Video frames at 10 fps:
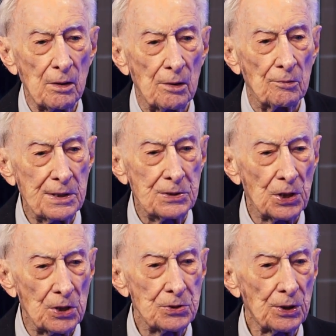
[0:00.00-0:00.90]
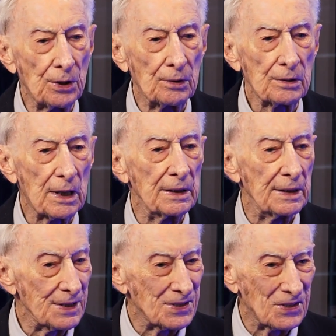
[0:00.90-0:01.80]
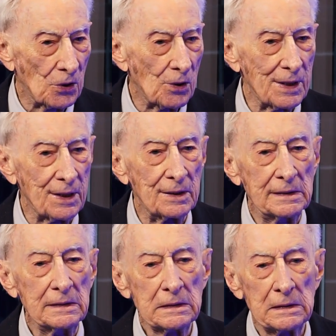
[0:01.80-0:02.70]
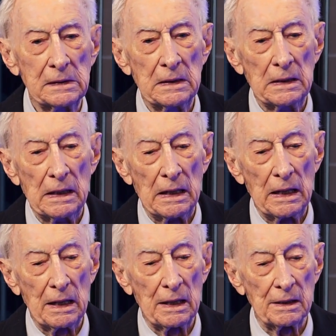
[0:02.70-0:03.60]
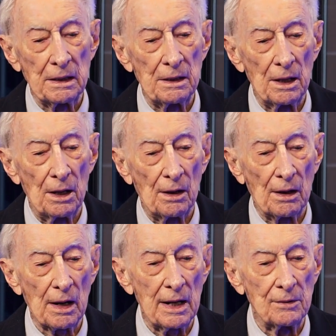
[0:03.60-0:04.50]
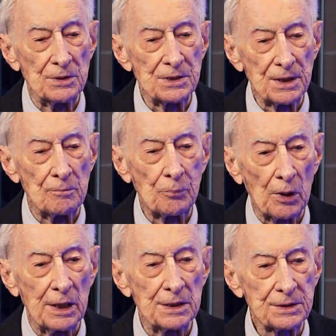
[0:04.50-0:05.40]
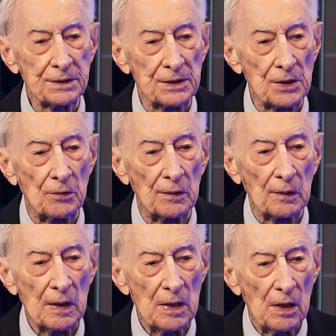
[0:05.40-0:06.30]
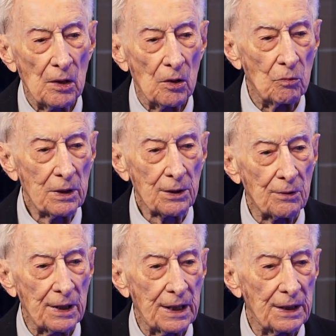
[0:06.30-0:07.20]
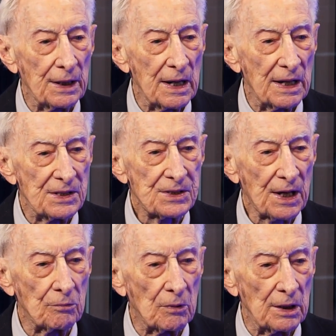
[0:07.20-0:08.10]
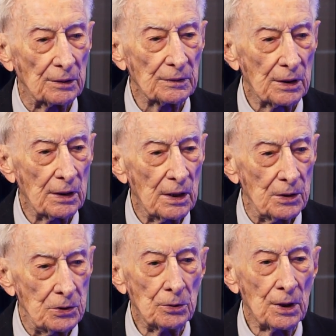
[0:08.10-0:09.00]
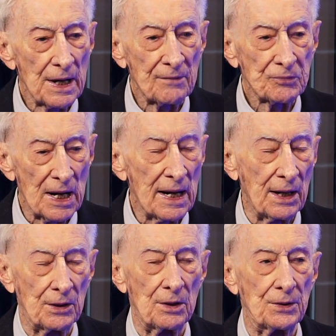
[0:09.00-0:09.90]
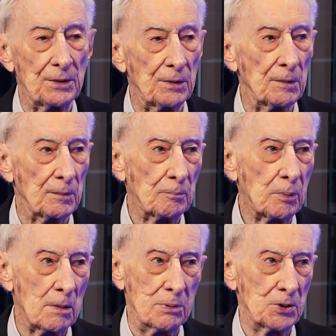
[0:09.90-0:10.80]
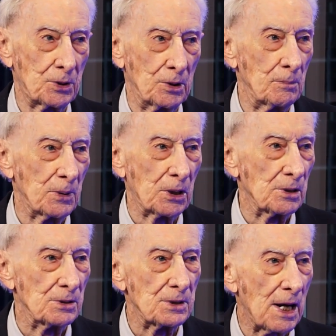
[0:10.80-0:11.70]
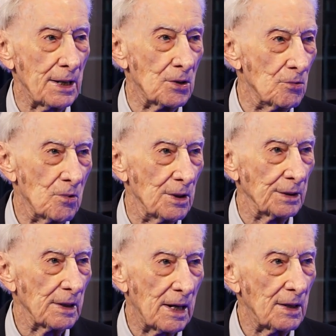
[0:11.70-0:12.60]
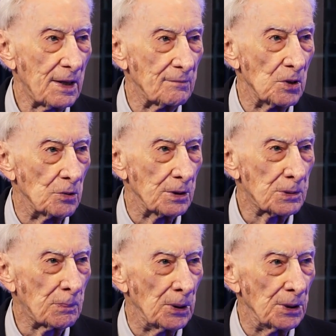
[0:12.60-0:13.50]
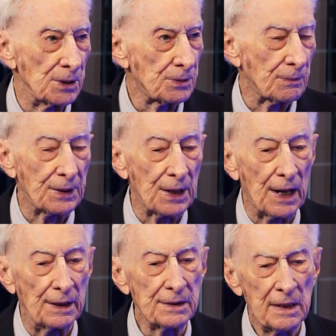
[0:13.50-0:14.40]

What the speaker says: researcher and historian, and I was impressed. So we agreed, and I said, "Well, you'll have to handle the publisher because I have no experience with that,